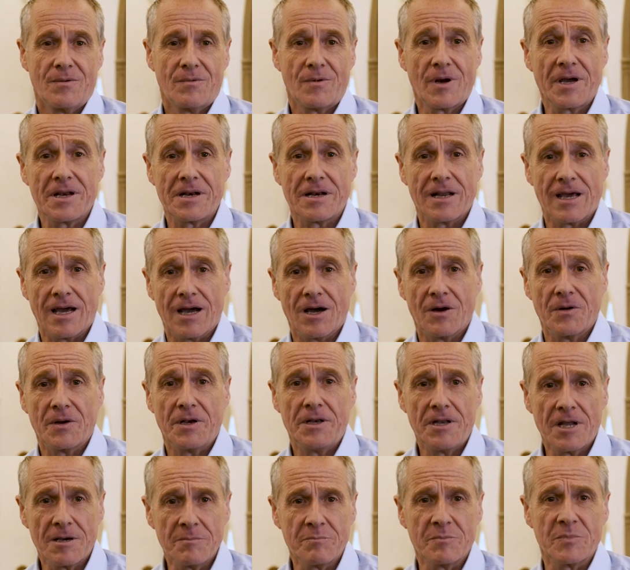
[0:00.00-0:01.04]
Right now,
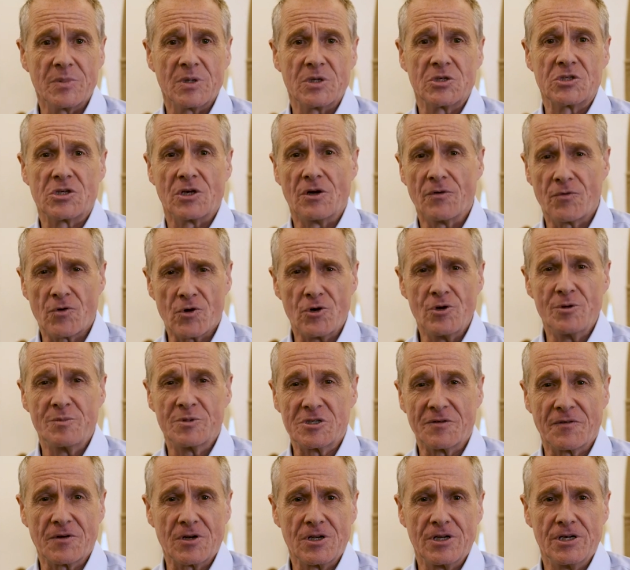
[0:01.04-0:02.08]
numbers of
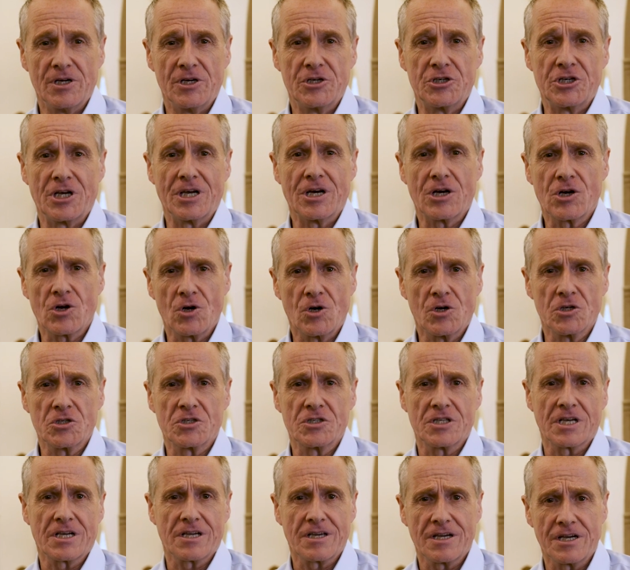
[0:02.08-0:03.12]
groups of clergy
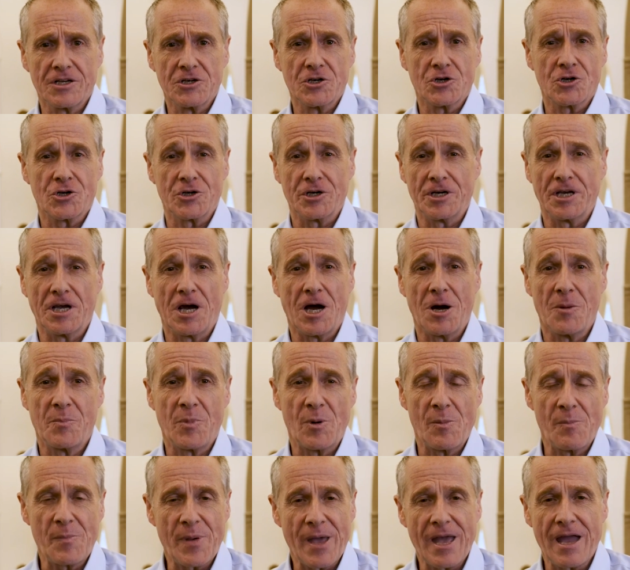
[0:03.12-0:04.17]
across the country are
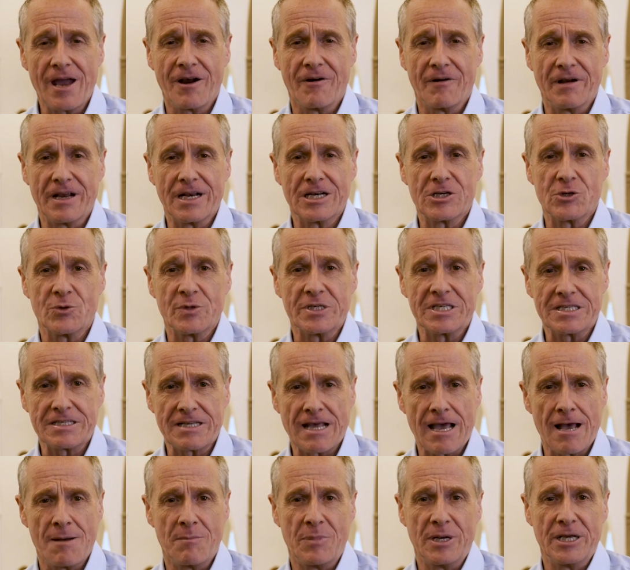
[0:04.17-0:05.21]
preparing to
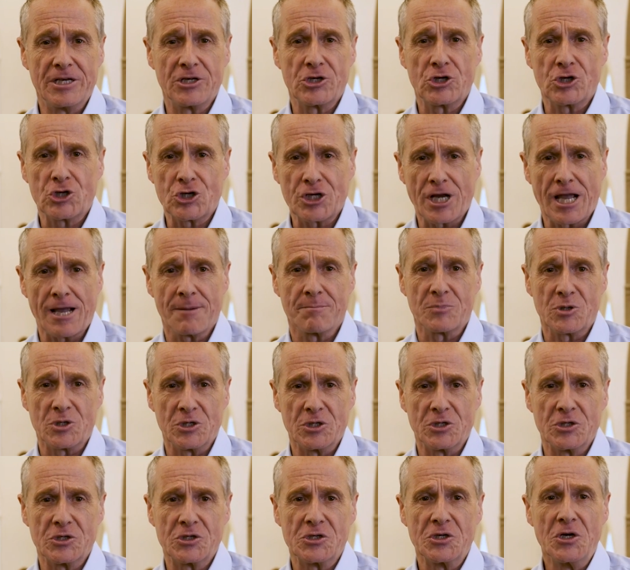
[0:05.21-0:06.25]
establish
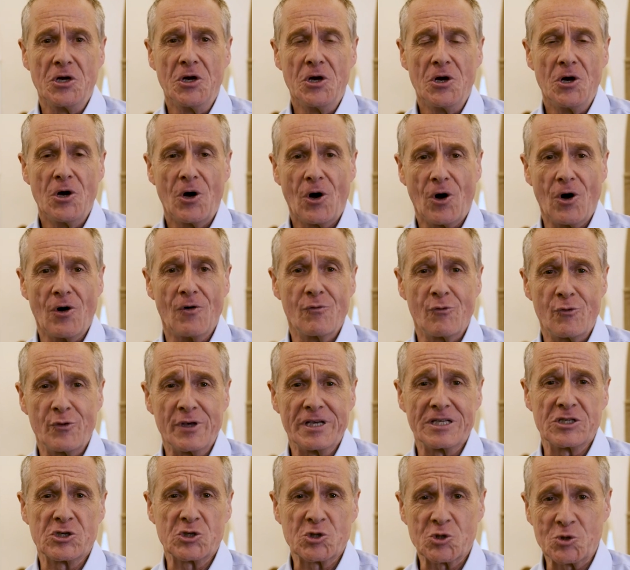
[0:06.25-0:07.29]
chapters of
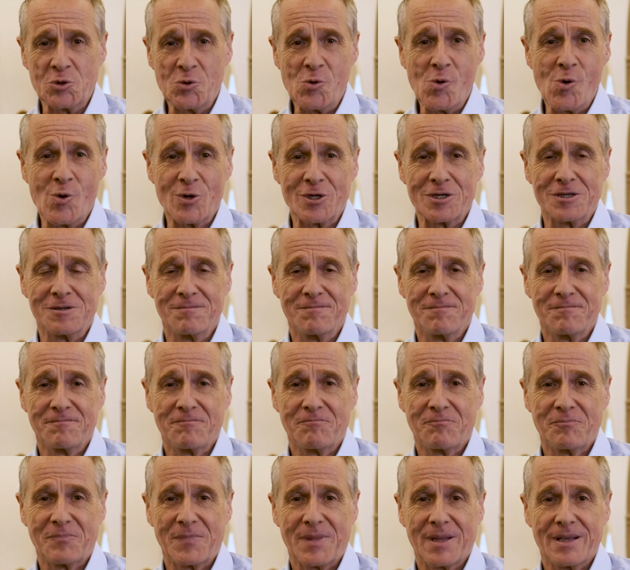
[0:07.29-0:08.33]
this sort.
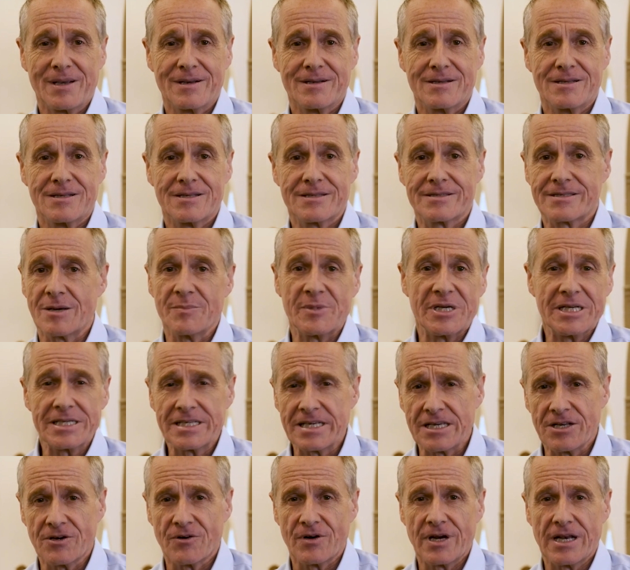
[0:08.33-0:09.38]
Some at
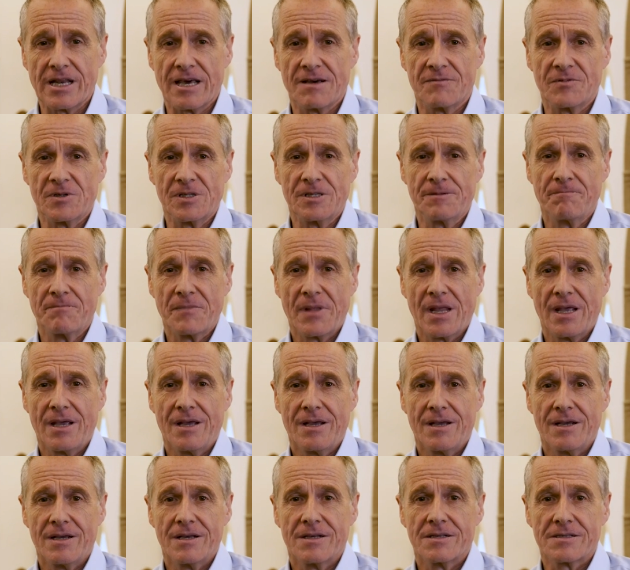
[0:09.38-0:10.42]
deanery level,
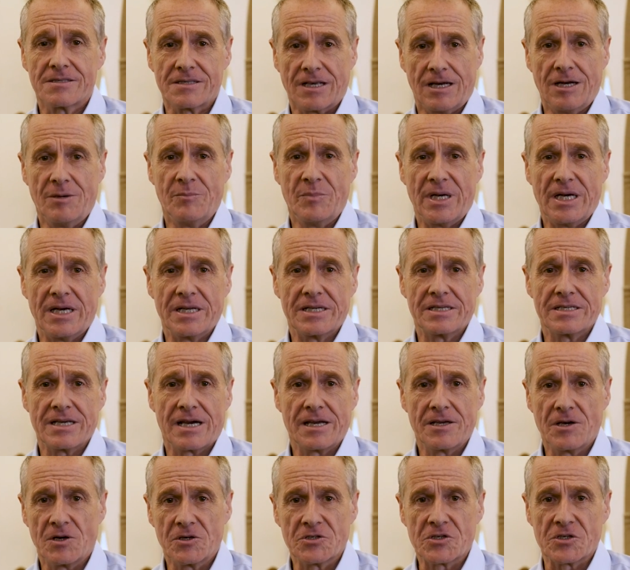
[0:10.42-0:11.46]
some at
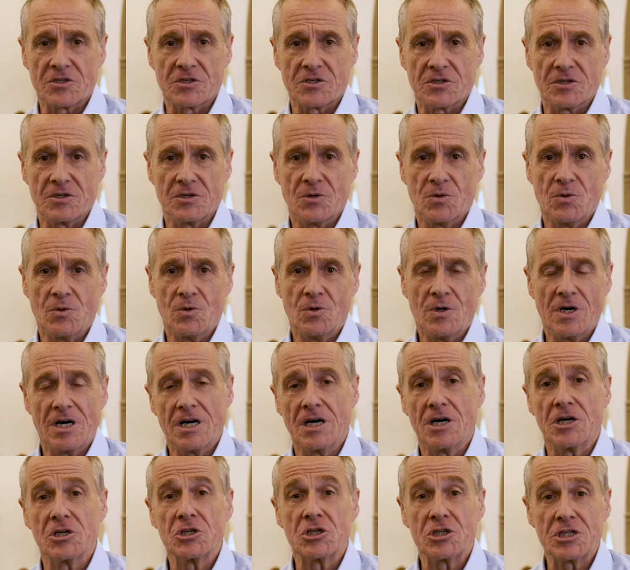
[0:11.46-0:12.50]
diocesan or
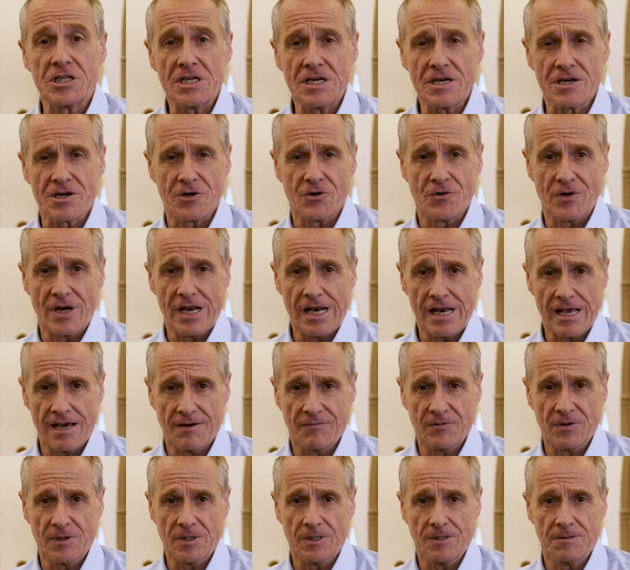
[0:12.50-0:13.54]
archdeaconry
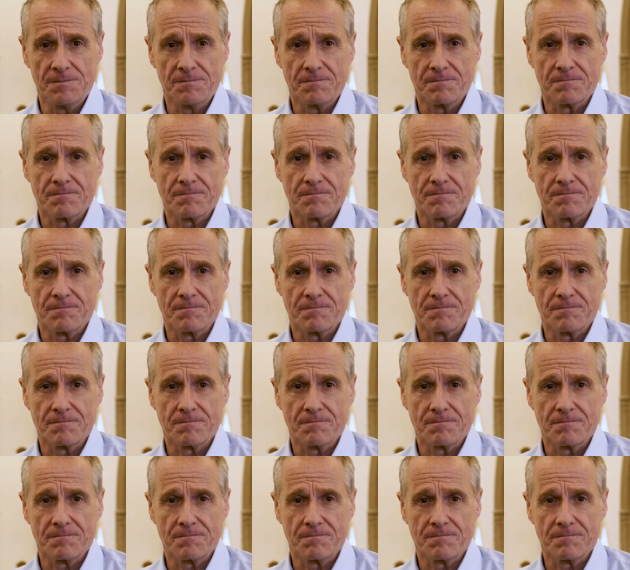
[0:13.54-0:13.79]
level.